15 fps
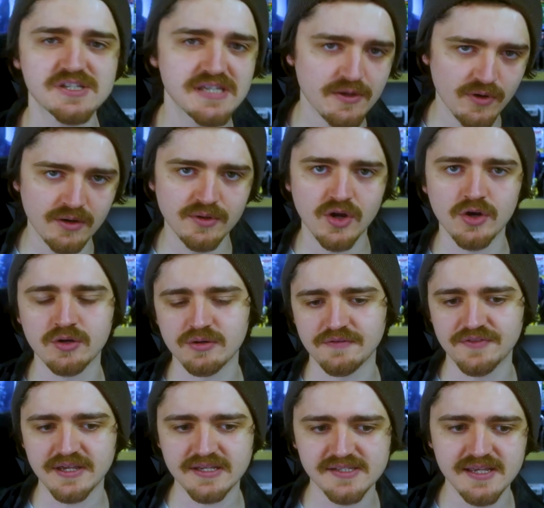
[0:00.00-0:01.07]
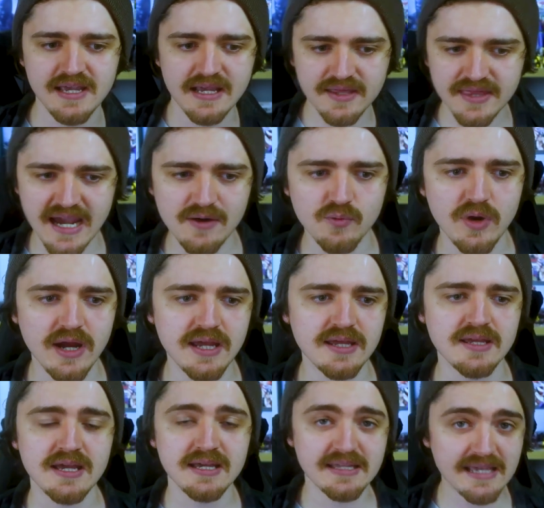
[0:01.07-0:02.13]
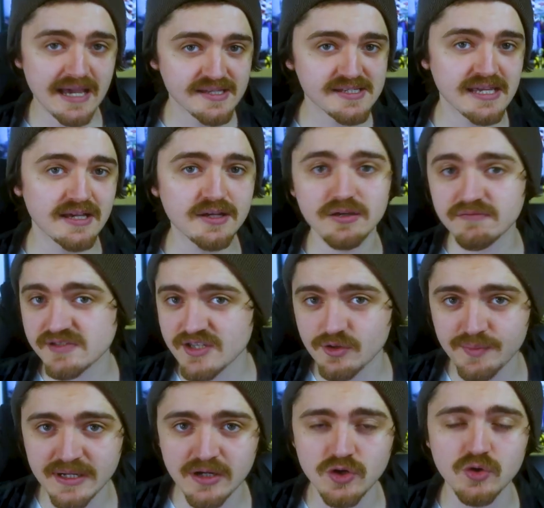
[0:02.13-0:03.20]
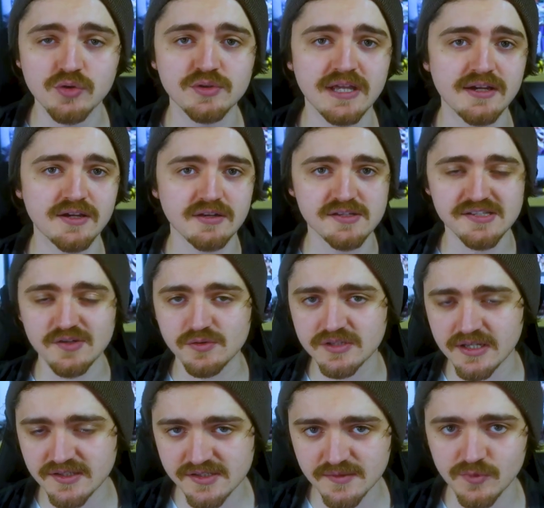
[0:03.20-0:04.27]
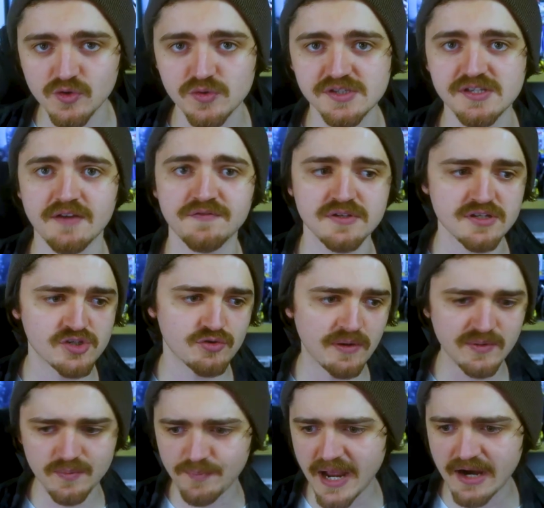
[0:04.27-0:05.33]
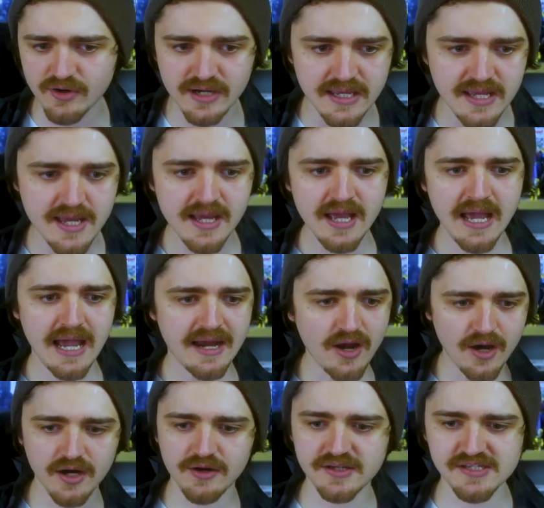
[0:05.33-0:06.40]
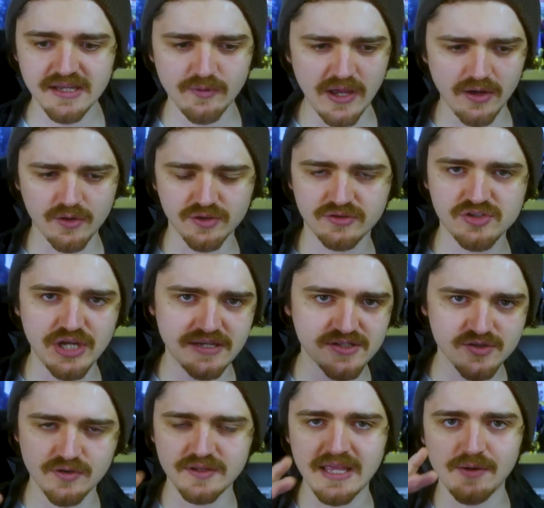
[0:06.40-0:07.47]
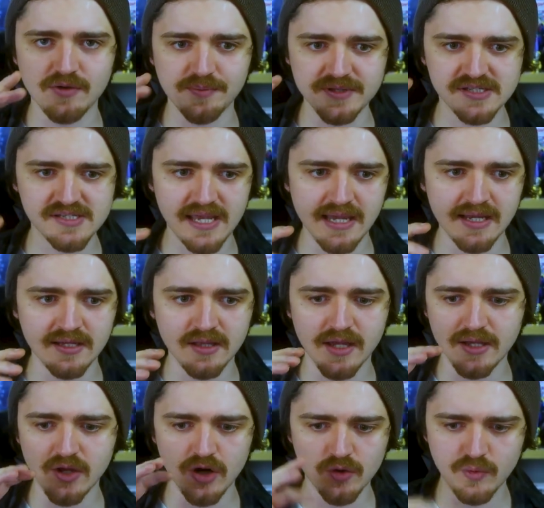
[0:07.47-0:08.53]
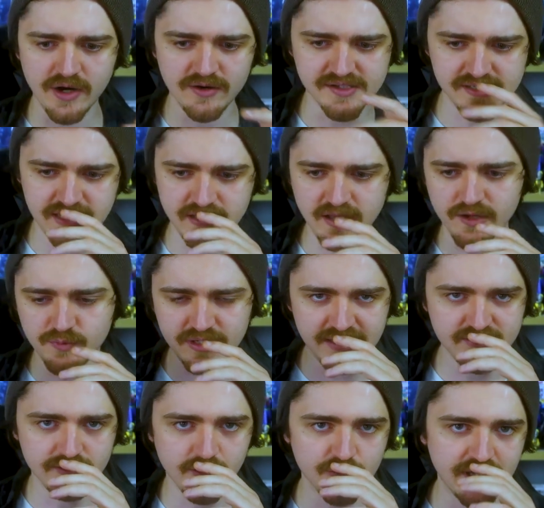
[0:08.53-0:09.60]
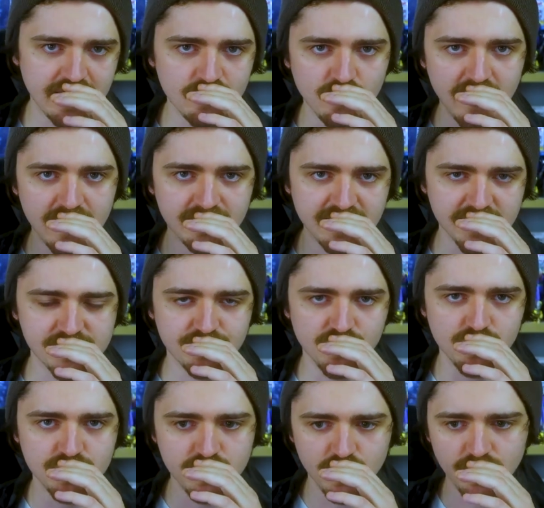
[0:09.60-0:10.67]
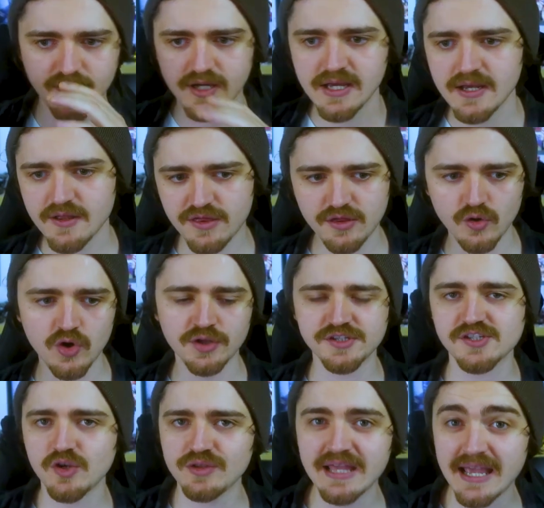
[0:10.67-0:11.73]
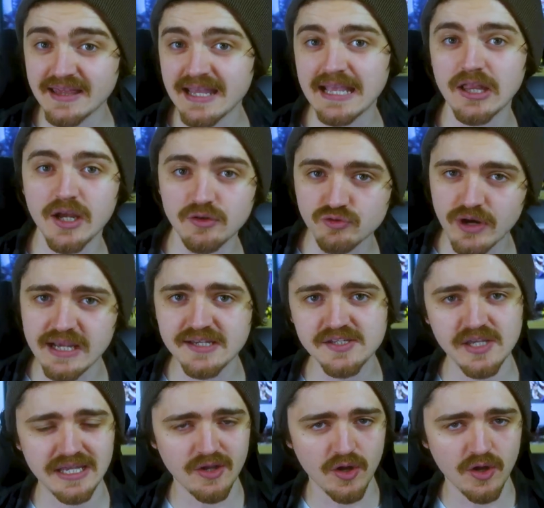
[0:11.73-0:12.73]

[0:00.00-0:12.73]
You see where I'm going with this? That way, yes, it could have still been cool. They could have still done some cool stuff in the script. Barry and Iris uh, or Chester and that would have been saying like, oh, where is he? Like, we need to locate where Despero took Thawne. So then they like race